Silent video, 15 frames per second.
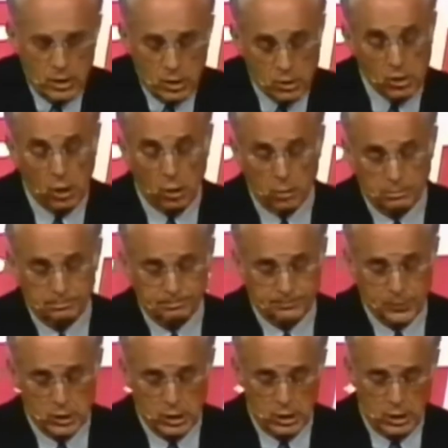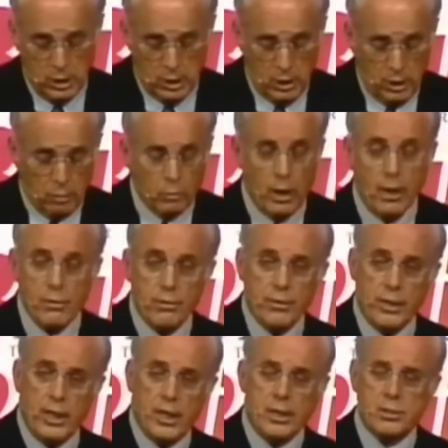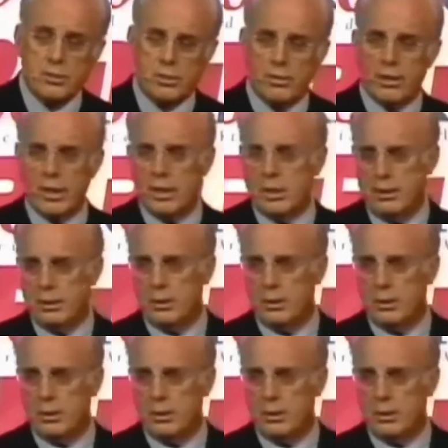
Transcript: So, rather than answering